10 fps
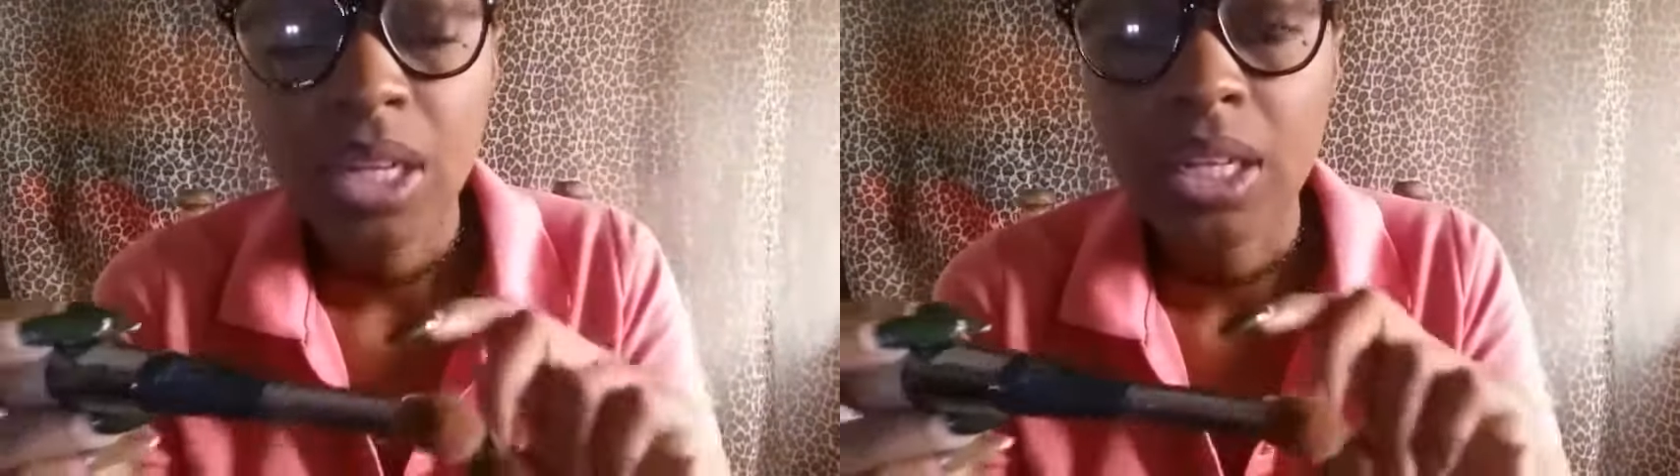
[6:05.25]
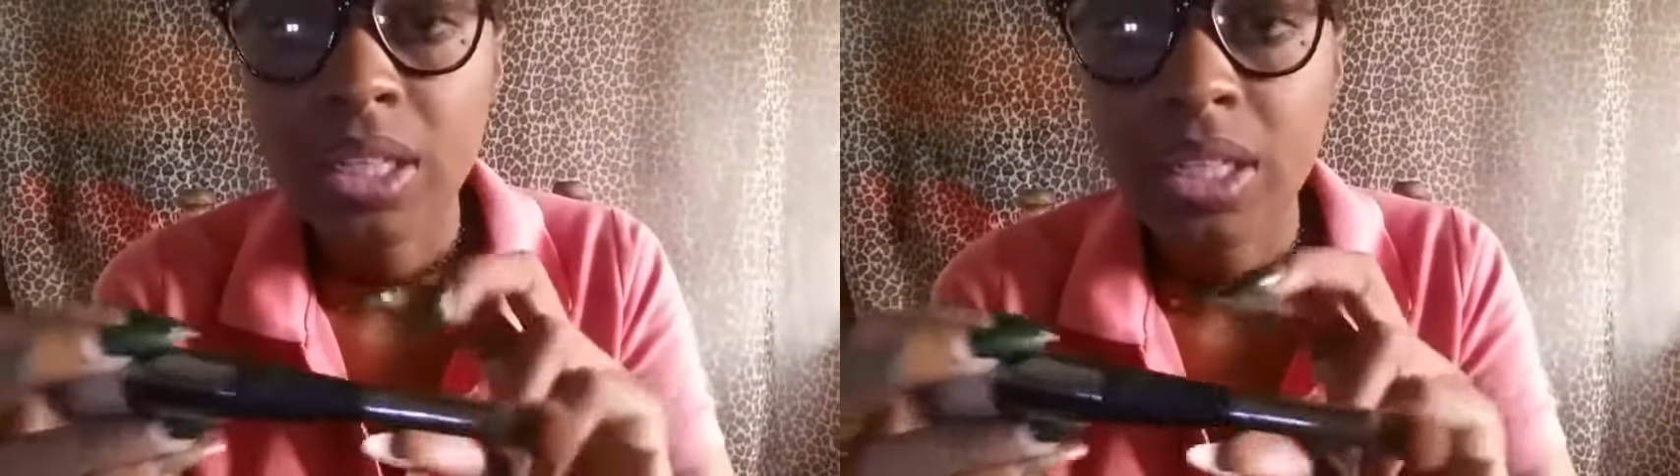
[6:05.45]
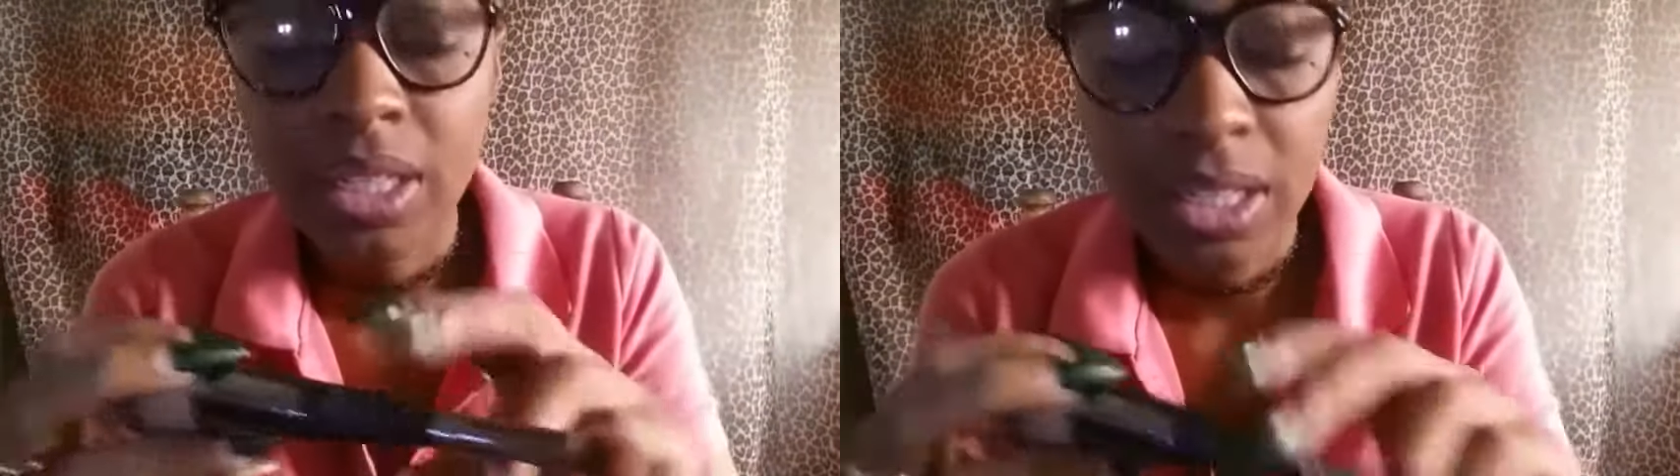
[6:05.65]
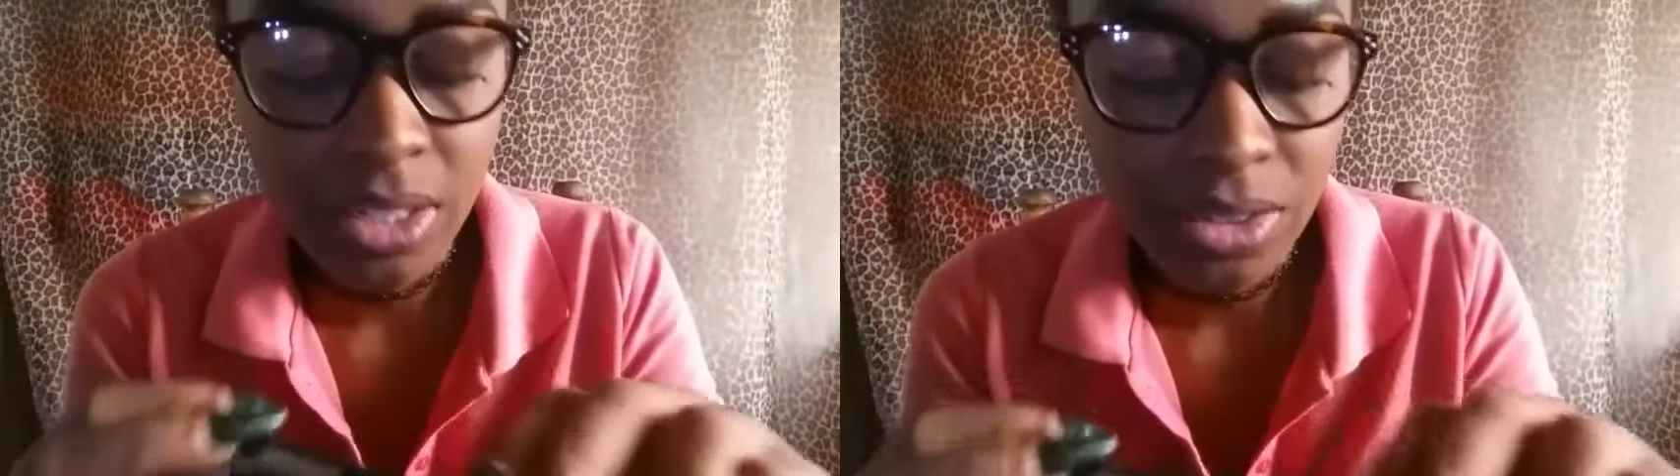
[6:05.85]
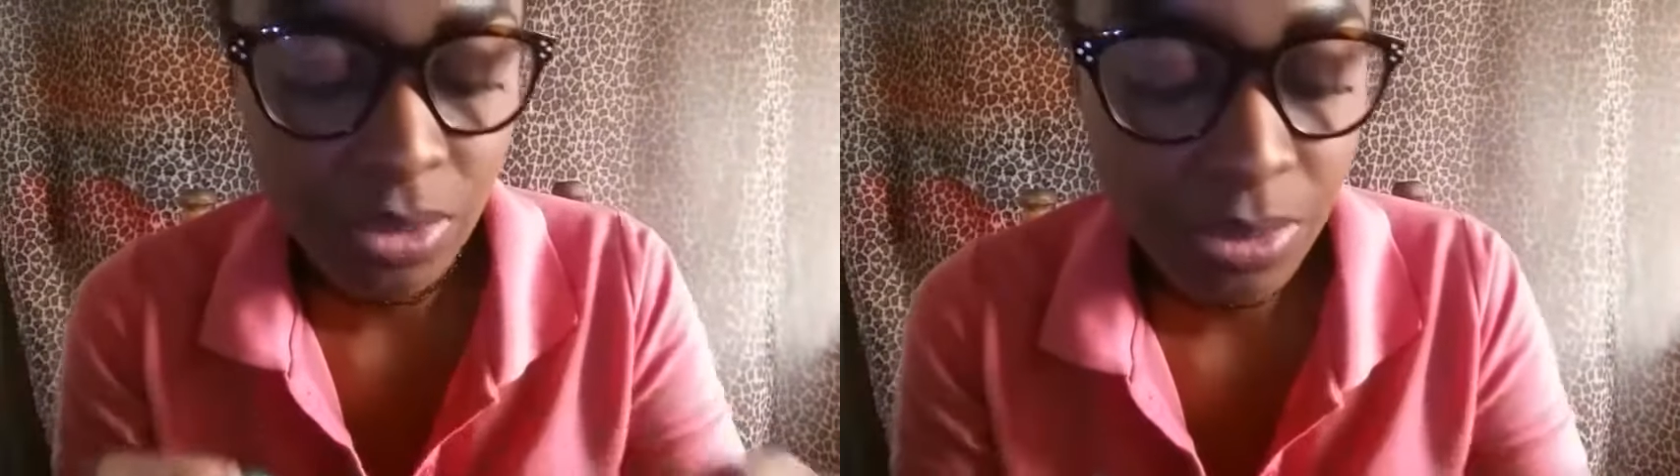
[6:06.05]
link in the
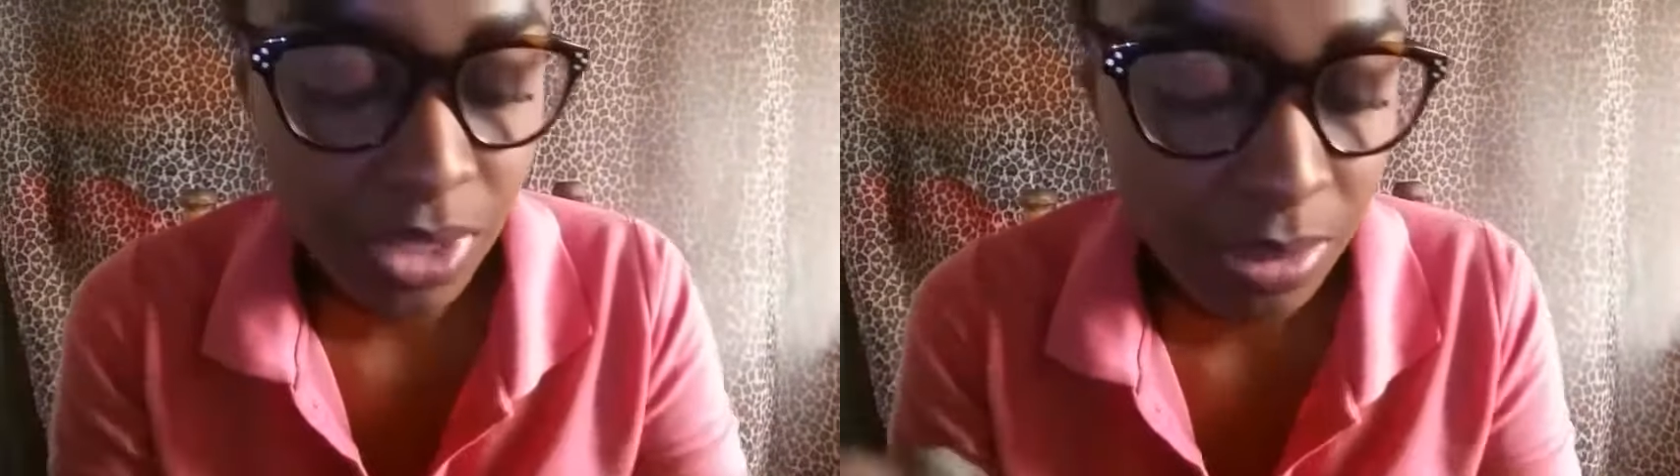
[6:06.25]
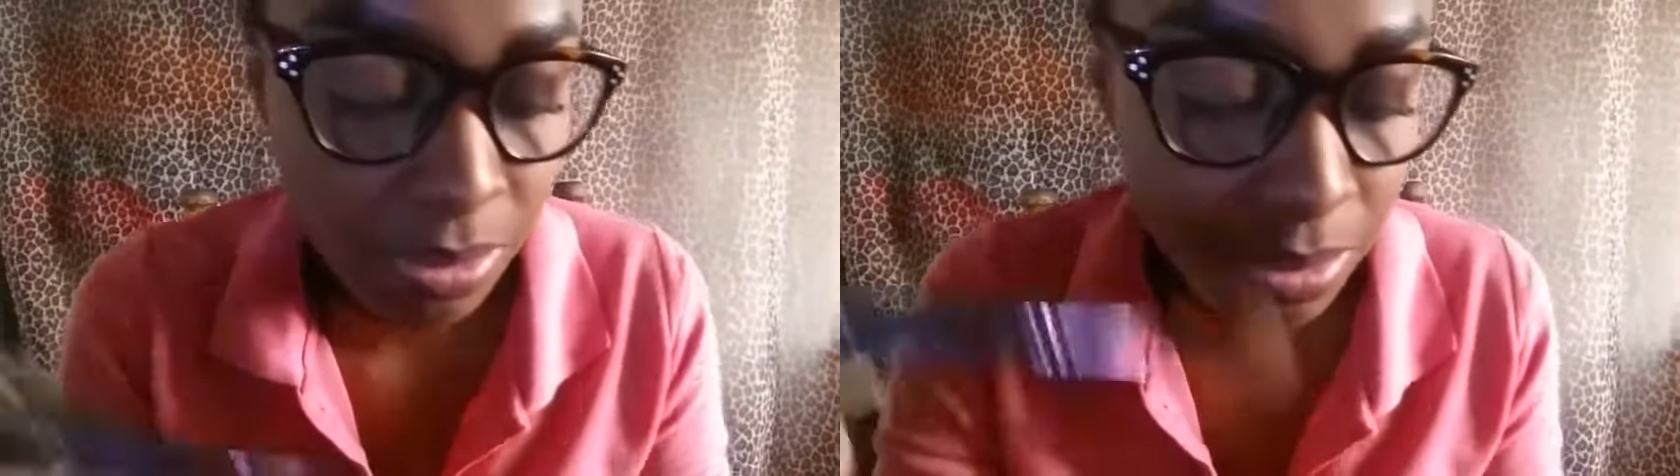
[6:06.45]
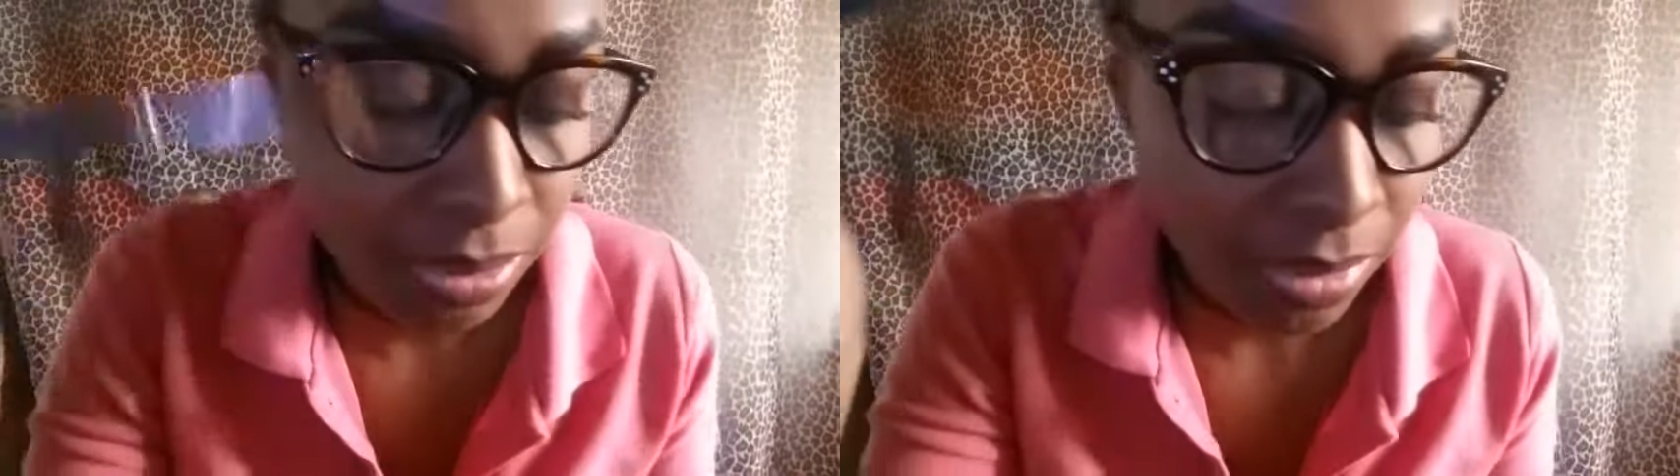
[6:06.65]
description